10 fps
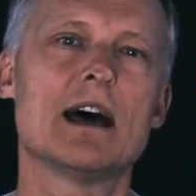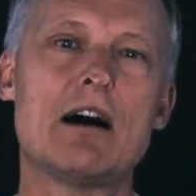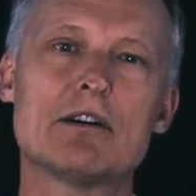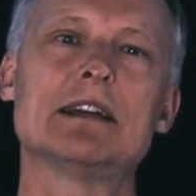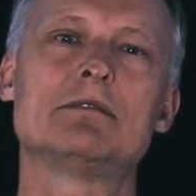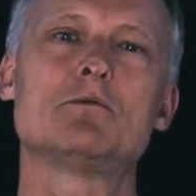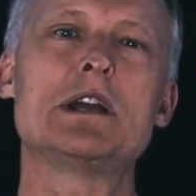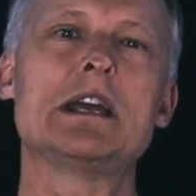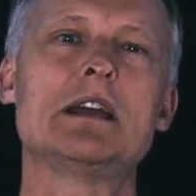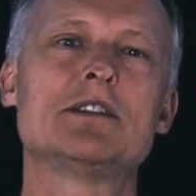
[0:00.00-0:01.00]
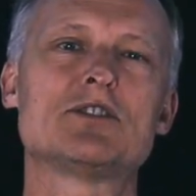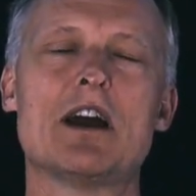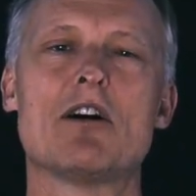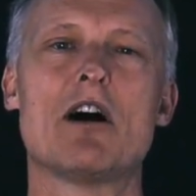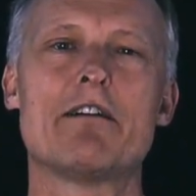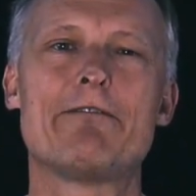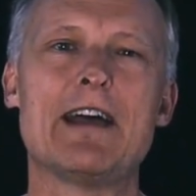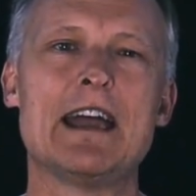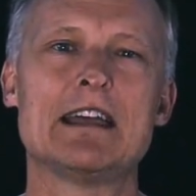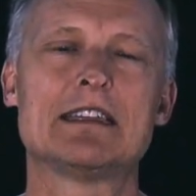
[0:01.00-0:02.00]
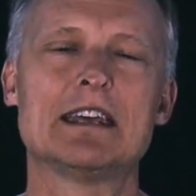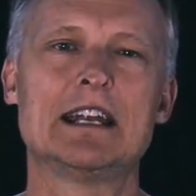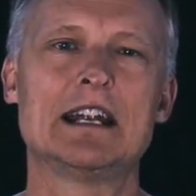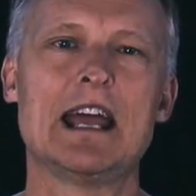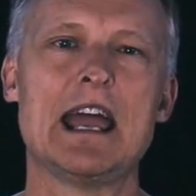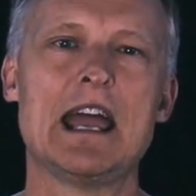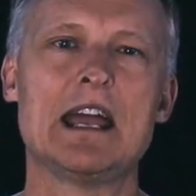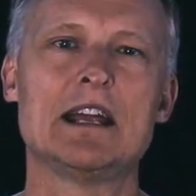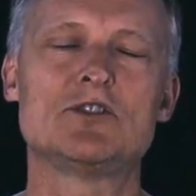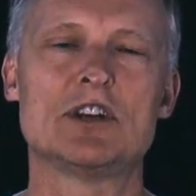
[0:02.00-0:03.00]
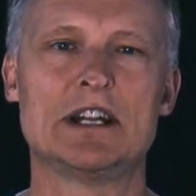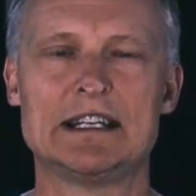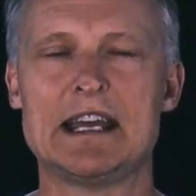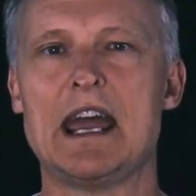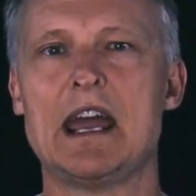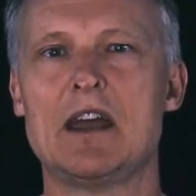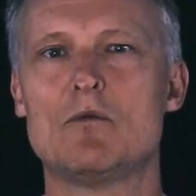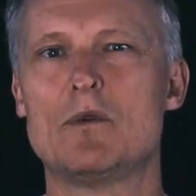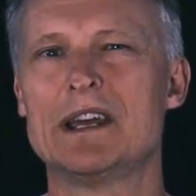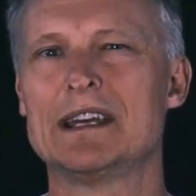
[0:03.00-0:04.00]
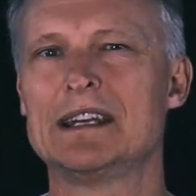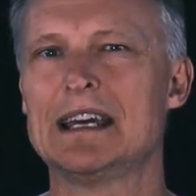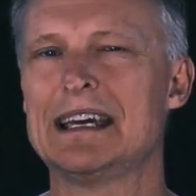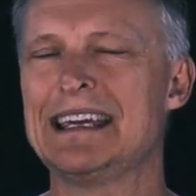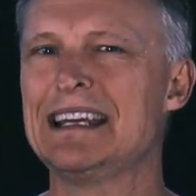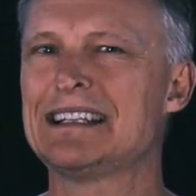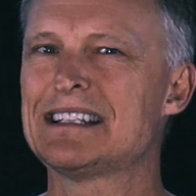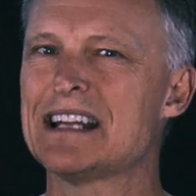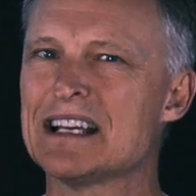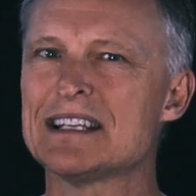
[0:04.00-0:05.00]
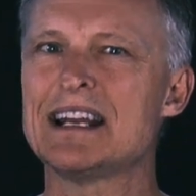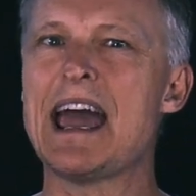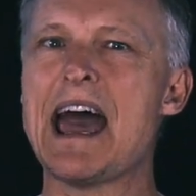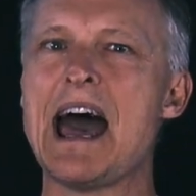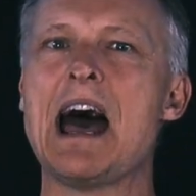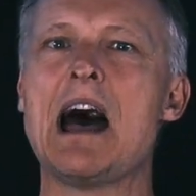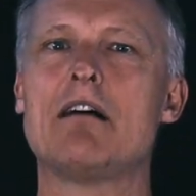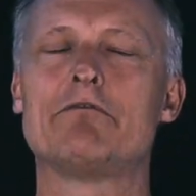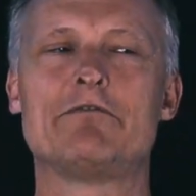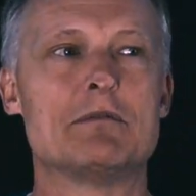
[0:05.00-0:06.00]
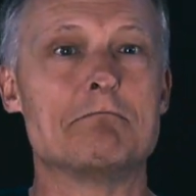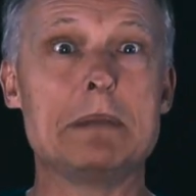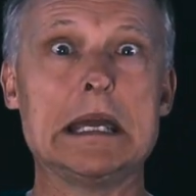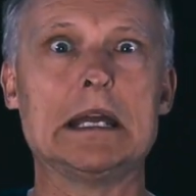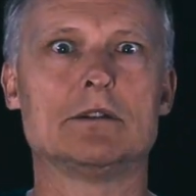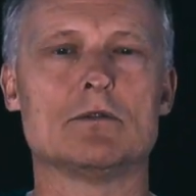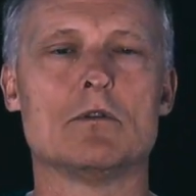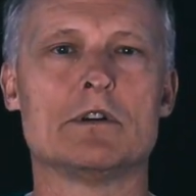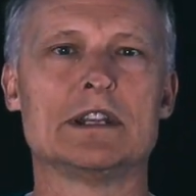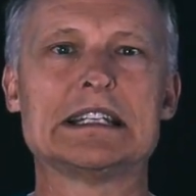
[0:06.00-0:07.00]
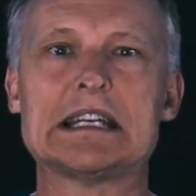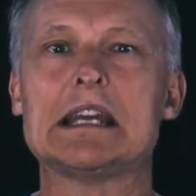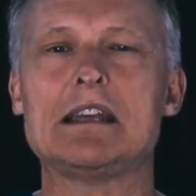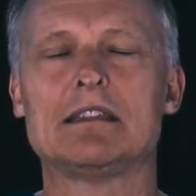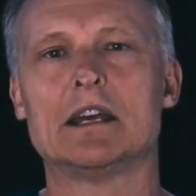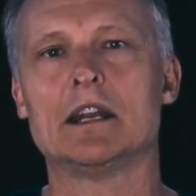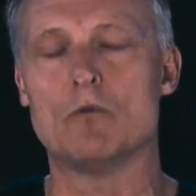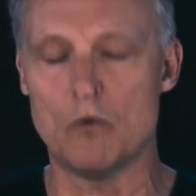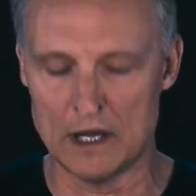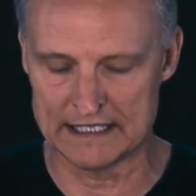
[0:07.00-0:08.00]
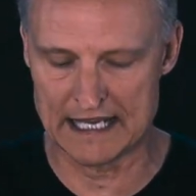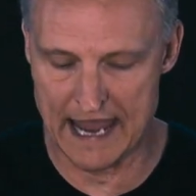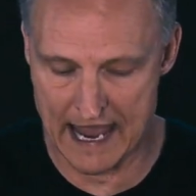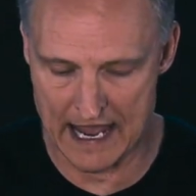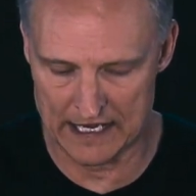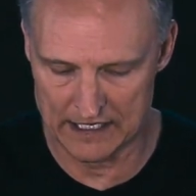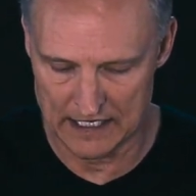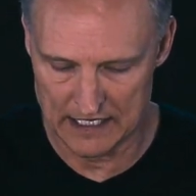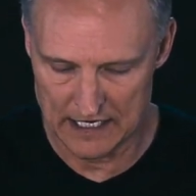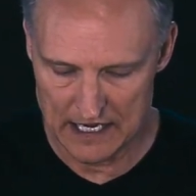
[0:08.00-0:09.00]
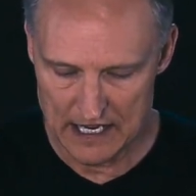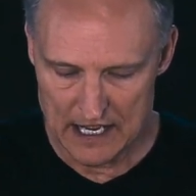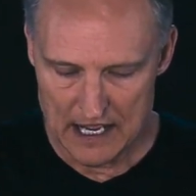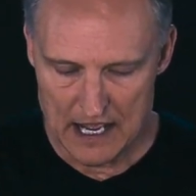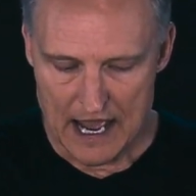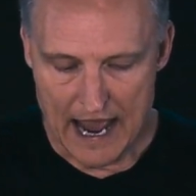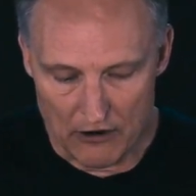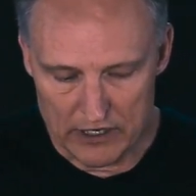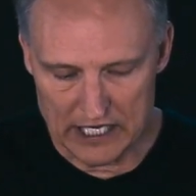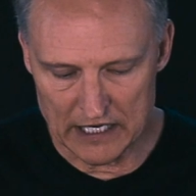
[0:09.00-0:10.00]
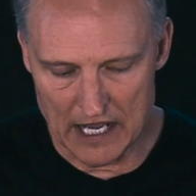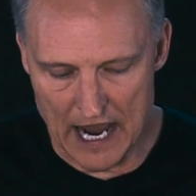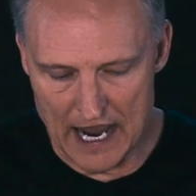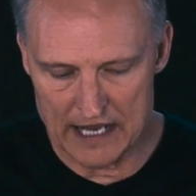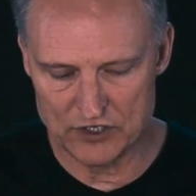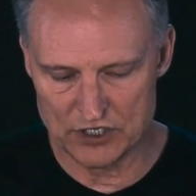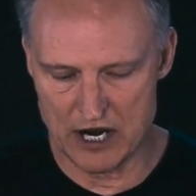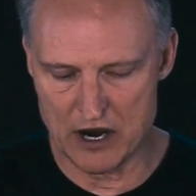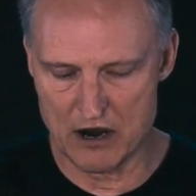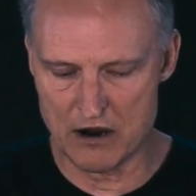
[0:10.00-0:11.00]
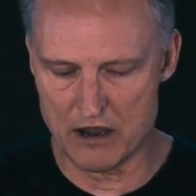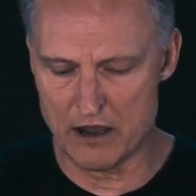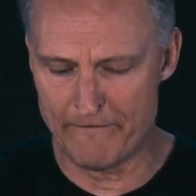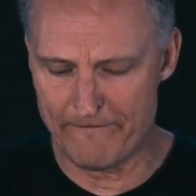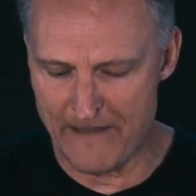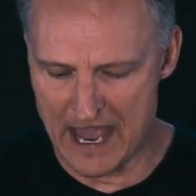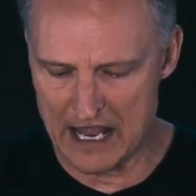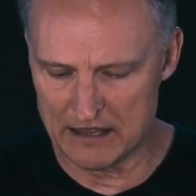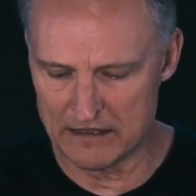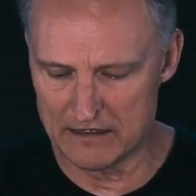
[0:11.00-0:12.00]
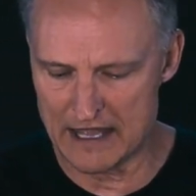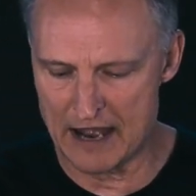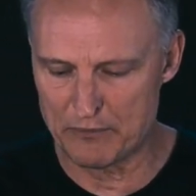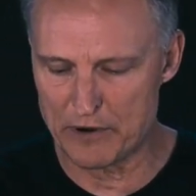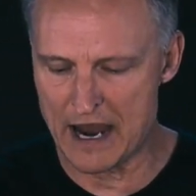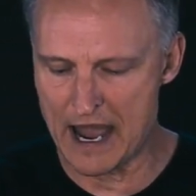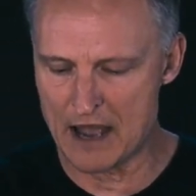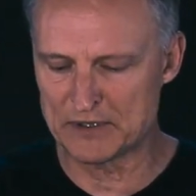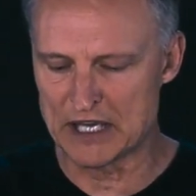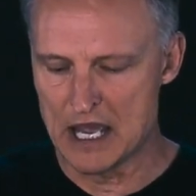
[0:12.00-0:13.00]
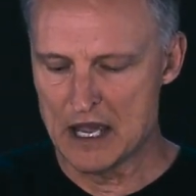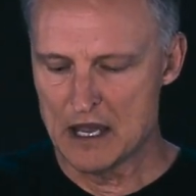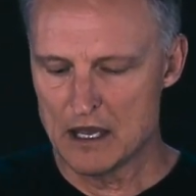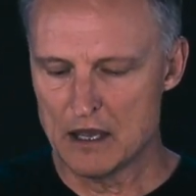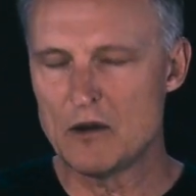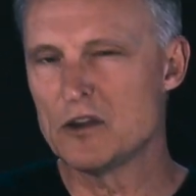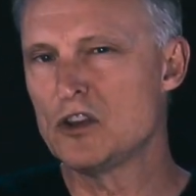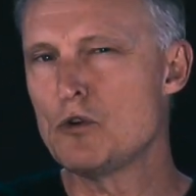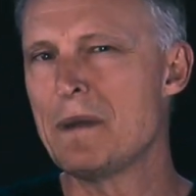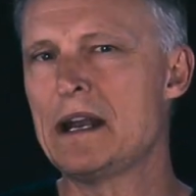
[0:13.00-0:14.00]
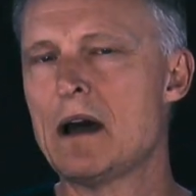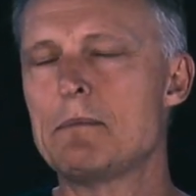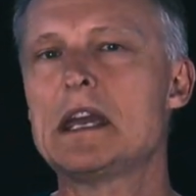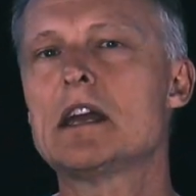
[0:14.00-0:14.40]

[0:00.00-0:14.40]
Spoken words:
How can we share our faith in an age and a day when it doesn't have the meat or the teeth that it once had? How can I share a faith that perhaps you may not be